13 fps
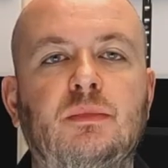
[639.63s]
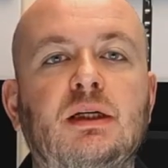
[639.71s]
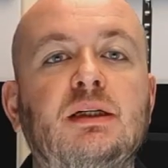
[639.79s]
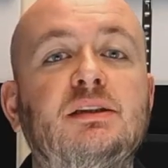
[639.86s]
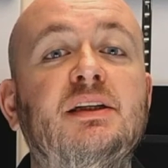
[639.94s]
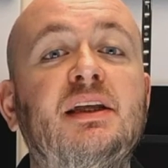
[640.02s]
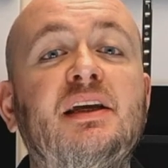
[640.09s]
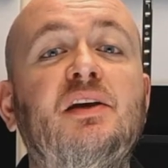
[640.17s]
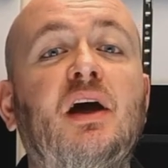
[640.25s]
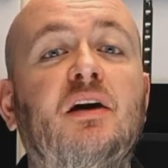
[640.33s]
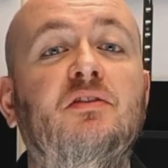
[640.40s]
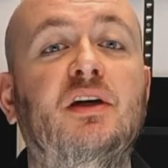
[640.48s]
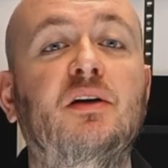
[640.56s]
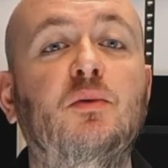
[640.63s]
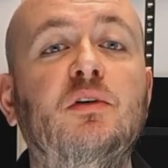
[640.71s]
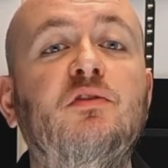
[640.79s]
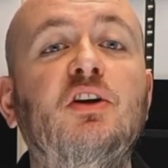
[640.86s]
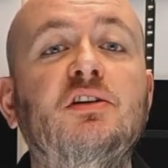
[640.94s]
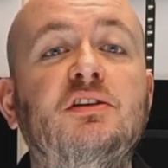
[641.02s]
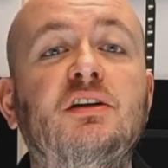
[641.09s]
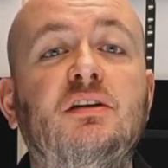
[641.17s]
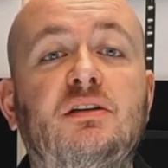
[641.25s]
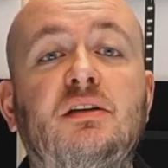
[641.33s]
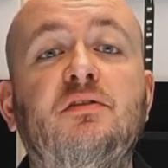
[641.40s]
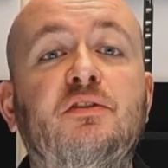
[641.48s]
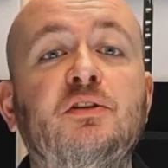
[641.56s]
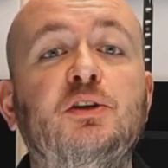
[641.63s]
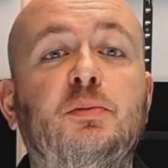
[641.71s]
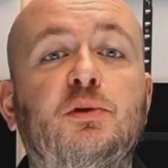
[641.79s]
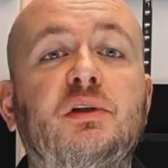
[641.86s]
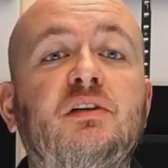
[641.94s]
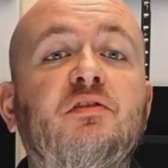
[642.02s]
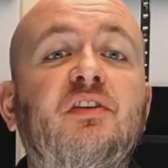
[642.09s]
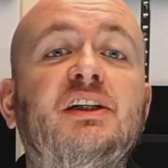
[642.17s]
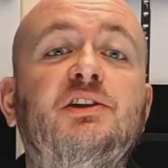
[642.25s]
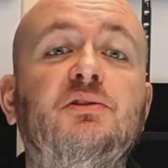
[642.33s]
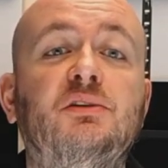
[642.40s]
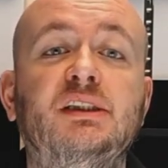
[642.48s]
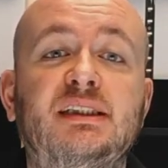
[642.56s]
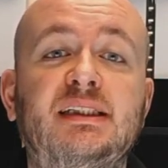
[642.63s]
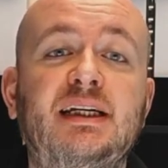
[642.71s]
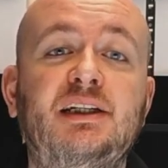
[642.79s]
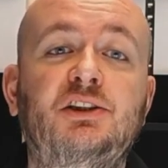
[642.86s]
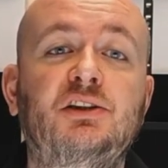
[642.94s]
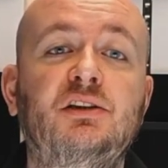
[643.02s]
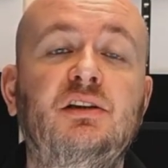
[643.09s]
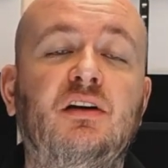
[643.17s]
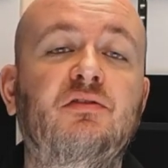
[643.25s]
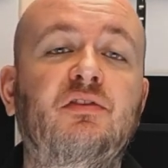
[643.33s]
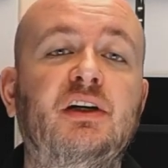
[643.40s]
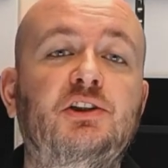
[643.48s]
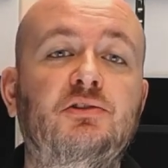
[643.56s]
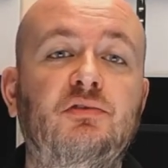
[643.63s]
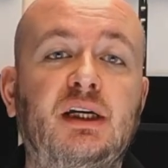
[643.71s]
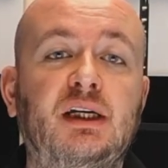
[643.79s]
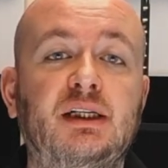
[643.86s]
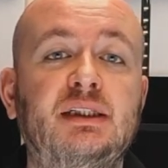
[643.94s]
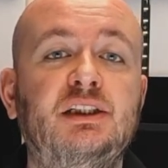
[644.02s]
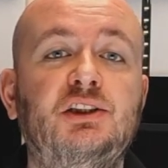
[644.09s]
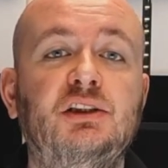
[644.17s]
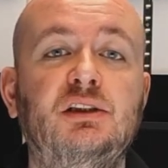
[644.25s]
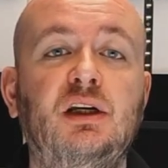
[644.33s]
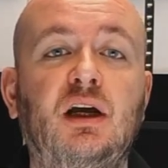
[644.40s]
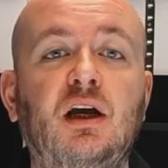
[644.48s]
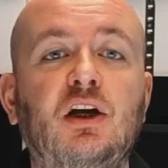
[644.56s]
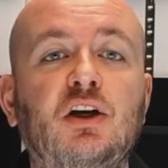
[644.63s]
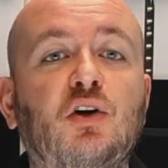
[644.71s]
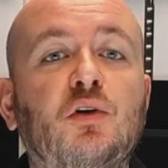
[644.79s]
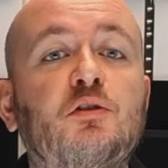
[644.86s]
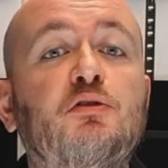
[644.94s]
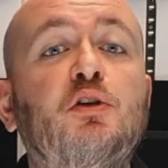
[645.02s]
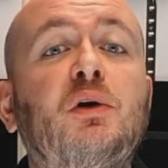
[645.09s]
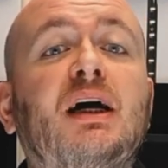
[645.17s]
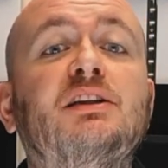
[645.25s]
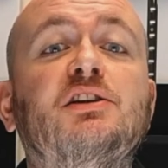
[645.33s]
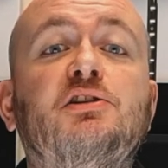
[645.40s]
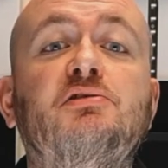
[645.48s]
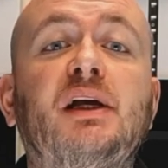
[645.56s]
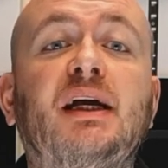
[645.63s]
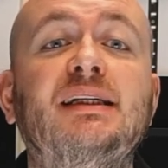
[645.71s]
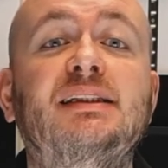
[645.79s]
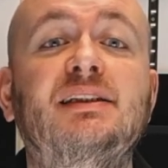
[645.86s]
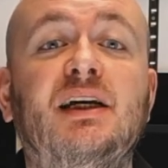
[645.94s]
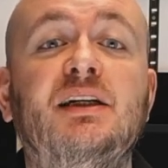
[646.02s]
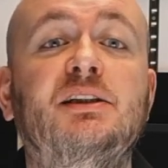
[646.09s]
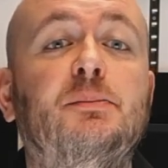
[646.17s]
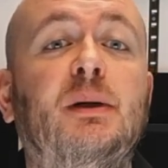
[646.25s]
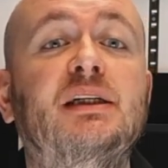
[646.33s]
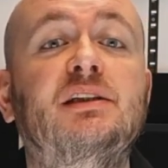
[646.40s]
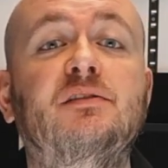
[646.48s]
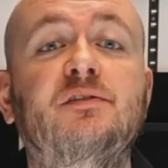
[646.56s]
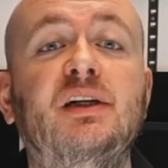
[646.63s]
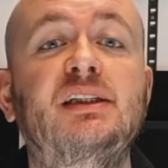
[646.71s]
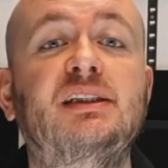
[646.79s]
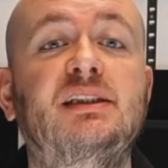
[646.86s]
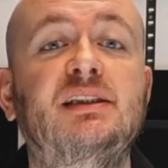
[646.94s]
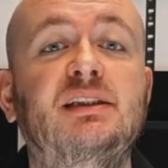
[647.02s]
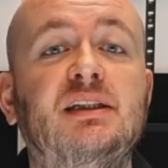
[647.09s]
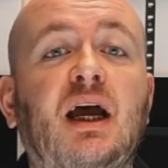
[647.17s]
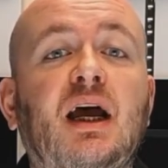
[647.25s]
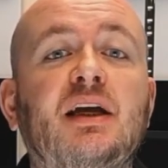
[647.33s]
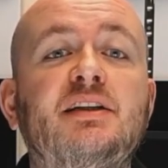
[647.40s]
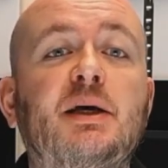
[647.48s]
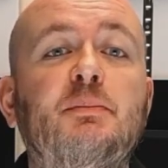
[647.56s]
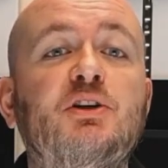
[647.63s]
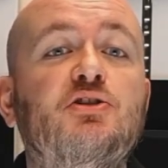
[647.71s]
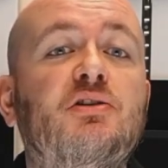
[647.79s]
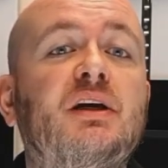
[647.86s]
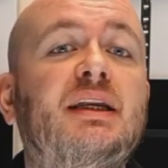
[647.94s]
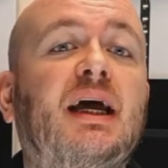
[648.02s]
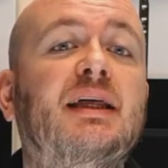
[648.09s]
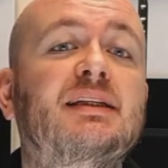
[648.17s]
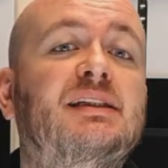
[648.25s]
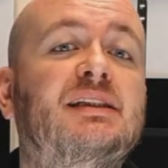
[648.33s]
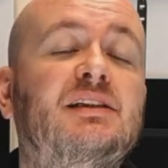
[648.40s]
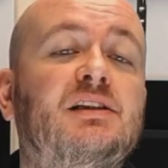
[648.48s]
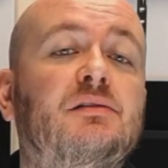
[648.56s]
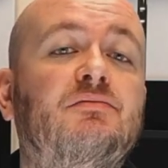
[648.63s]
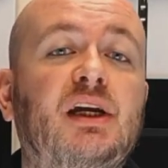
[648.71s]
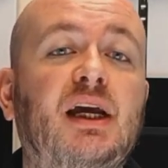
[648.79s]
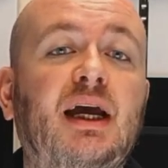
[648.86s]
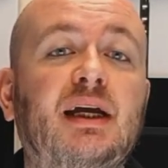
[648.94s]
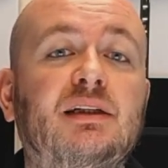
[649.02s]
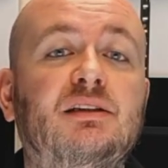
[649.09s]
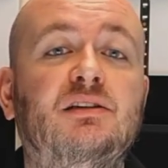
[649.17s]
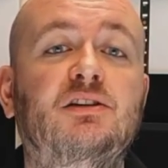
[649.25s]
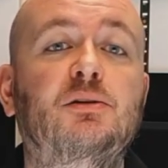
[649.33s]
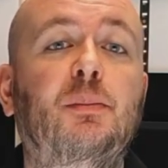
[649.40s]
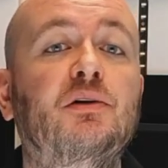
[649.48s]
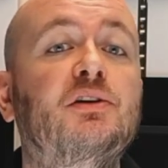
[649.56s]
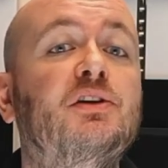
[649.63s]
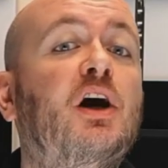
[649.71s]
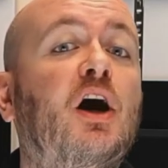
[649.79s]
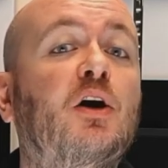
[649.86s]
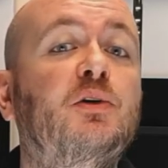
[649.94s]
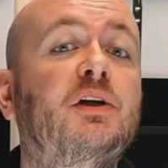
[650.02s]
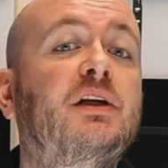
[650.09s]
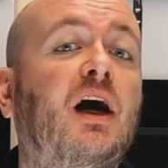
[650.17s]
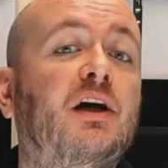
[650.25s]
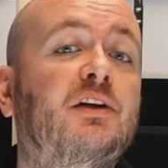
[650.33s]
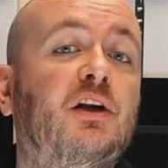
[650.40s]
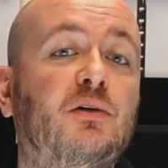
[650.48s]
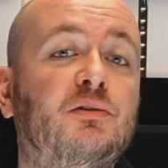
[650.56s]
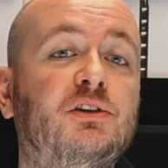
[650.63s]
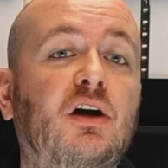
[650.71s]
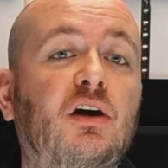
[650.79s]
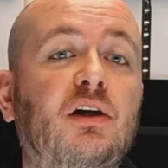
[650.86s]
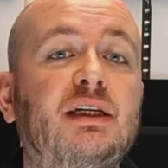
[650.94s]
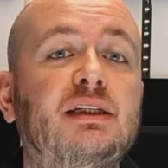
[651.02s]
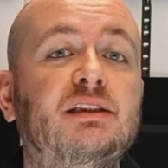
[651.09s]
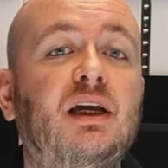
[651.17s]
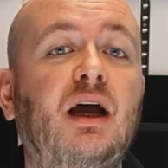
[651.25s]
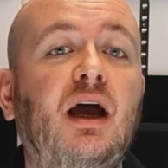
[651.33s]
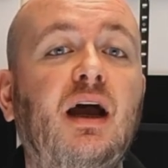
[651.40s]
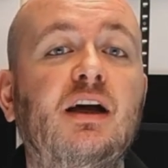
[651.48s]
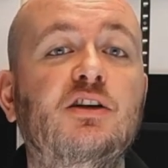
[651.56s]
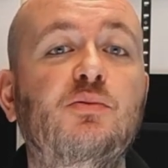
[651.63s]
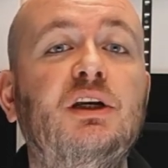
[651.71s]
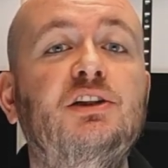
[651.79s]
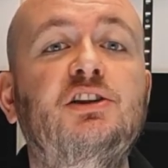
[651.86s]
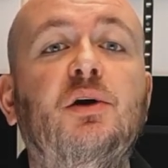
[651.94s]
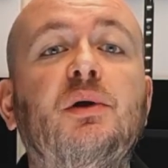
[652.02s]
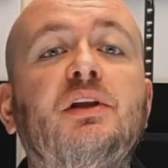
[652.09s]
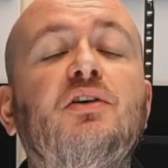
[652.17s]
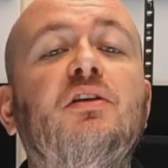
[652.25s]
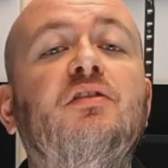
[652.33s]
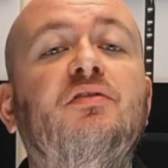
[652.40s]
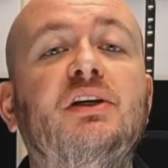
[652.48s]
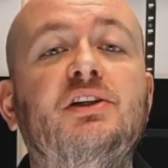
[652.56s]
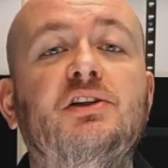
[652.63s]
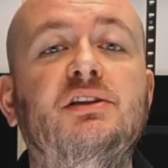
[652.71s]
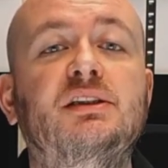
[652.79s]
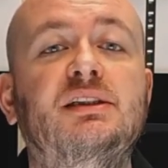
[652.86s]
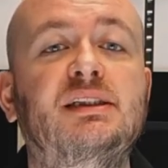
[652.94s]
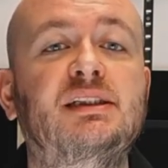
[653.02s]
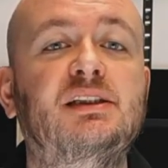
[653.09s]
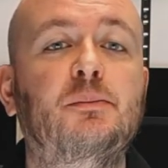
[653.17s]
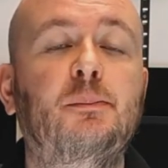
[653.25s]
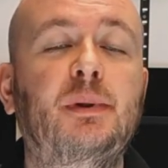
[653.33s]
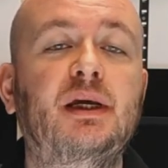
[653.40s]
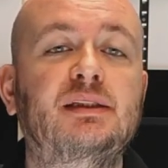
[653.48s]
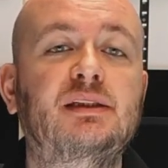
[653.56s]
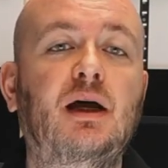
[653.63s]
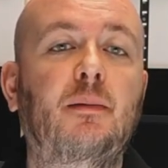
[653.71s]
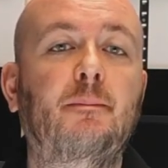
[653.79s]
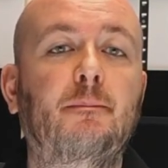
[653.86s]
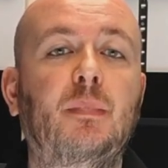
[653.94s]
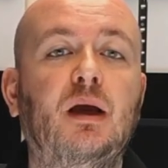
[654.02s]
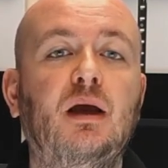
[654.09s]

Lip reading: So there you have it. We've looked at the difference between facial detection and facial recognition, gone through how to create a database of faces, demonstrated how the system reacts to both known and unknown targets, as well as showing you the features the system picks up.